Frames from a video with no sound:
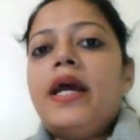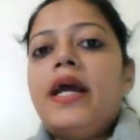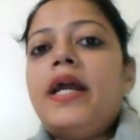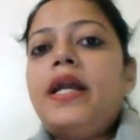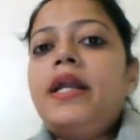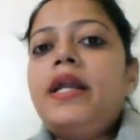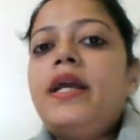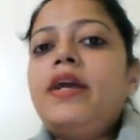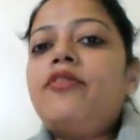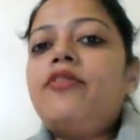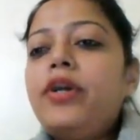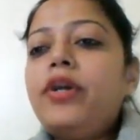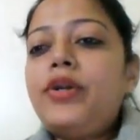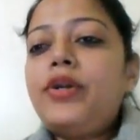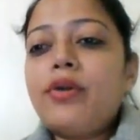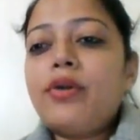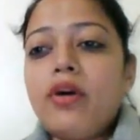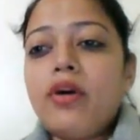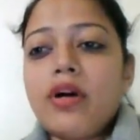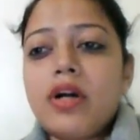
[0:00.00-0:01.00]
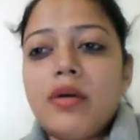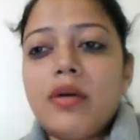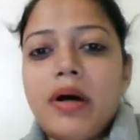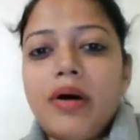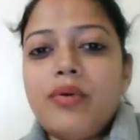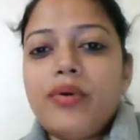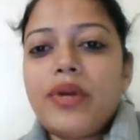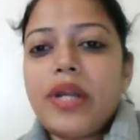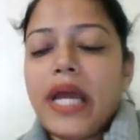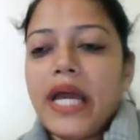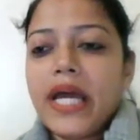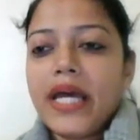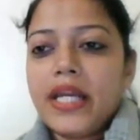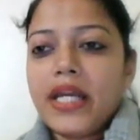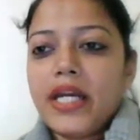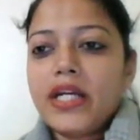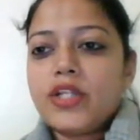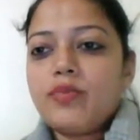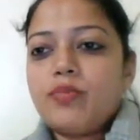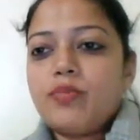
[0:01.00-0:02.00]
And if I talk about
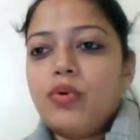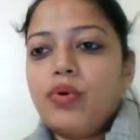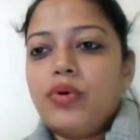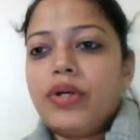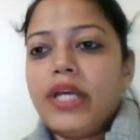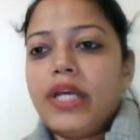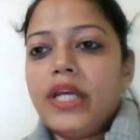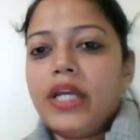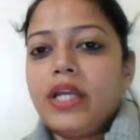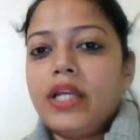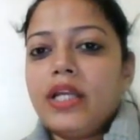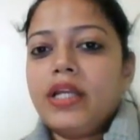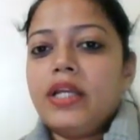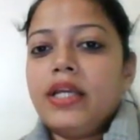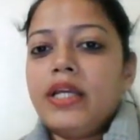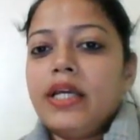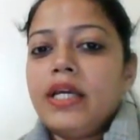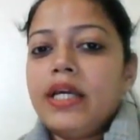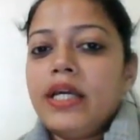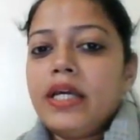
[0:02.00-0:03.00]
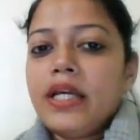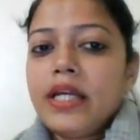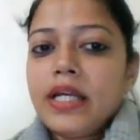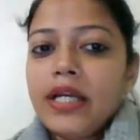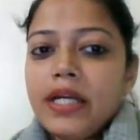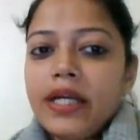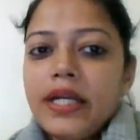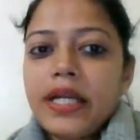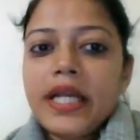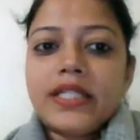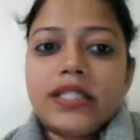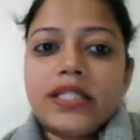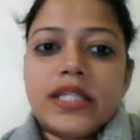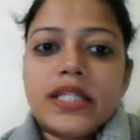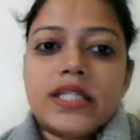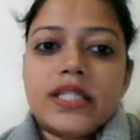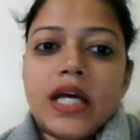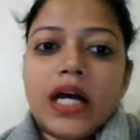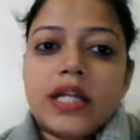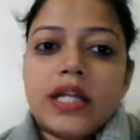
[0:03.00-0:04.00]
error spotting,
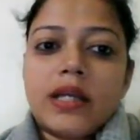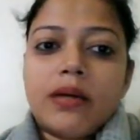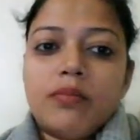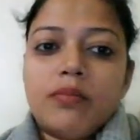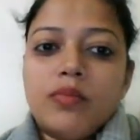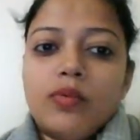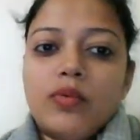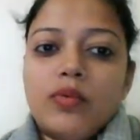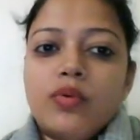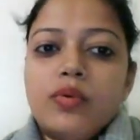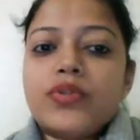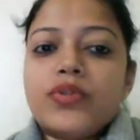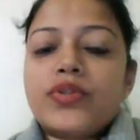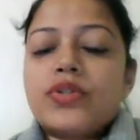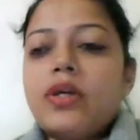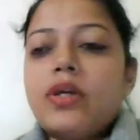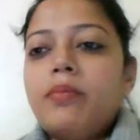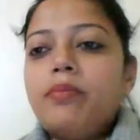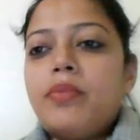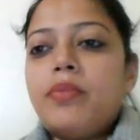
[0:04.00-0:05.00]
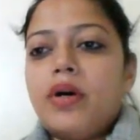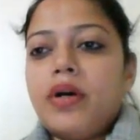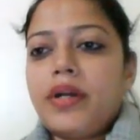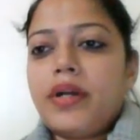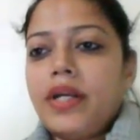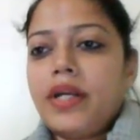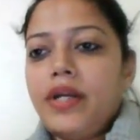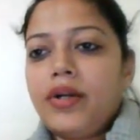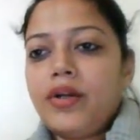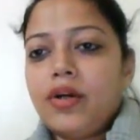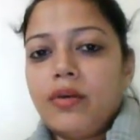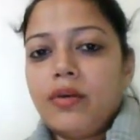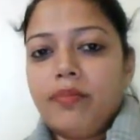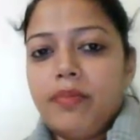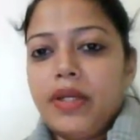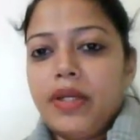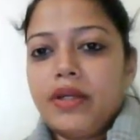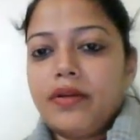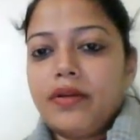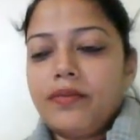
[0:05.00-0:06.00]
tenses are the most important
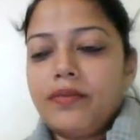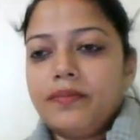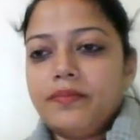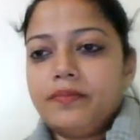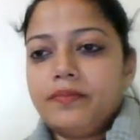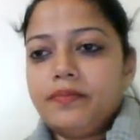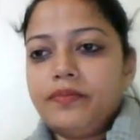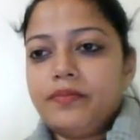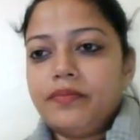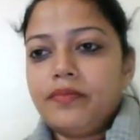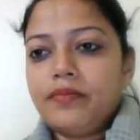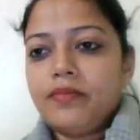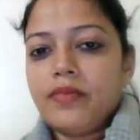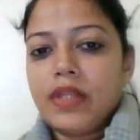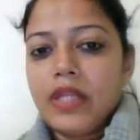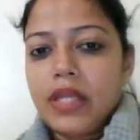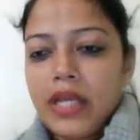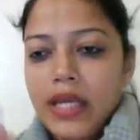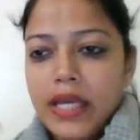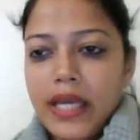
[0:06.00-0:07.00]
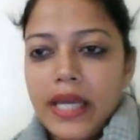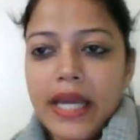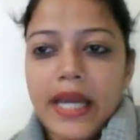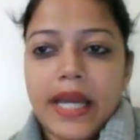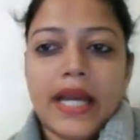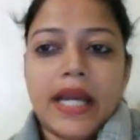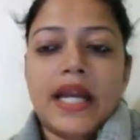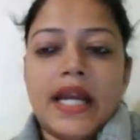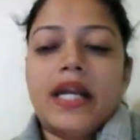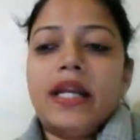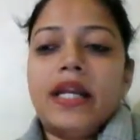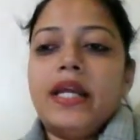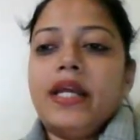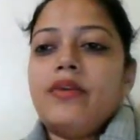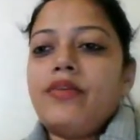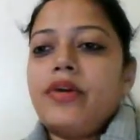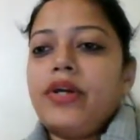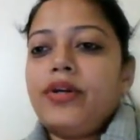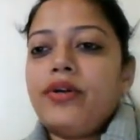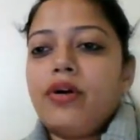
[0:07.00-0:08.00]
topic. And
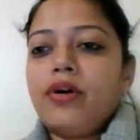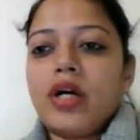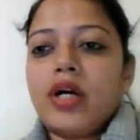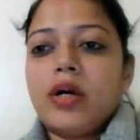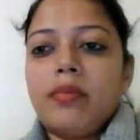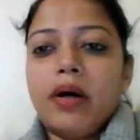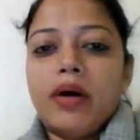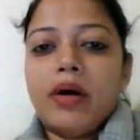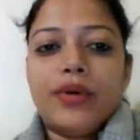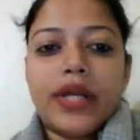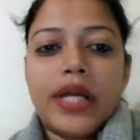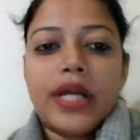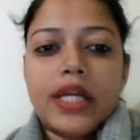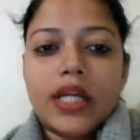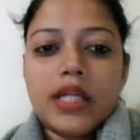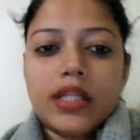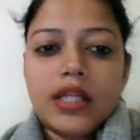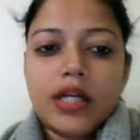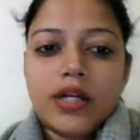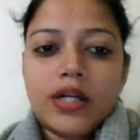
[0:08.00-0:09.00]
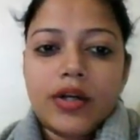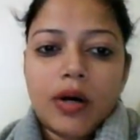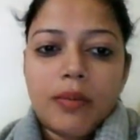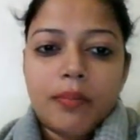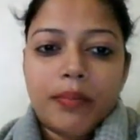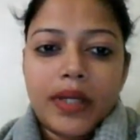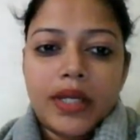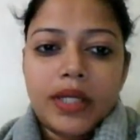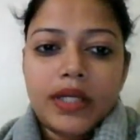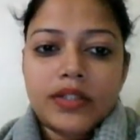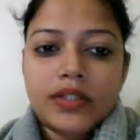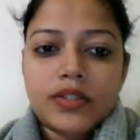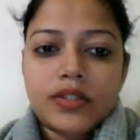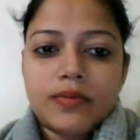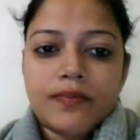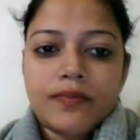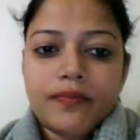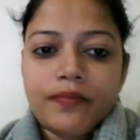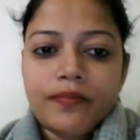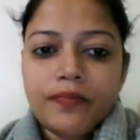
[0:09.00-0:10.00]
if I talk about another
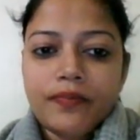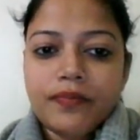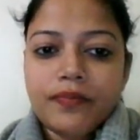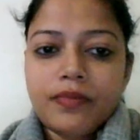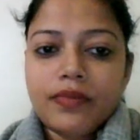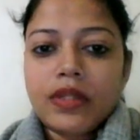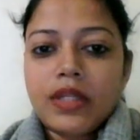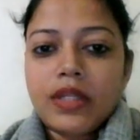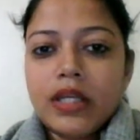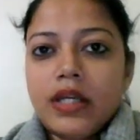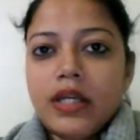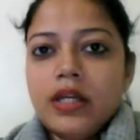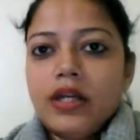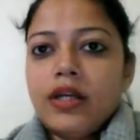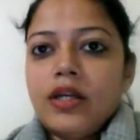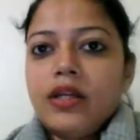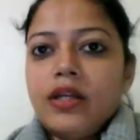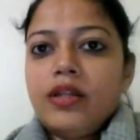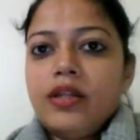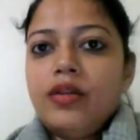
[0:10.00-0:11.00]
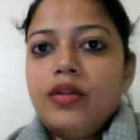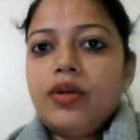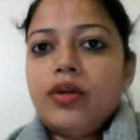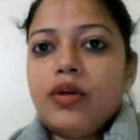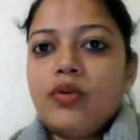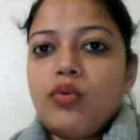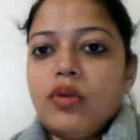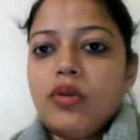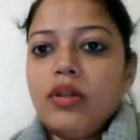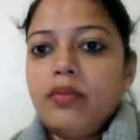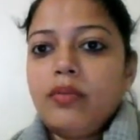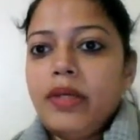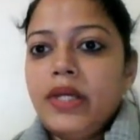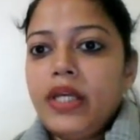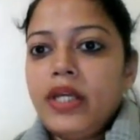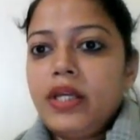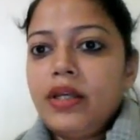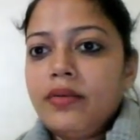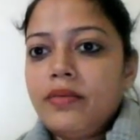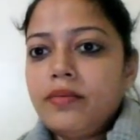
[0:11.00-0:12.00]
topics, there will
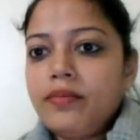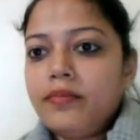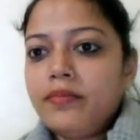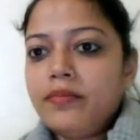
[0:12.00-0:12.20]
be,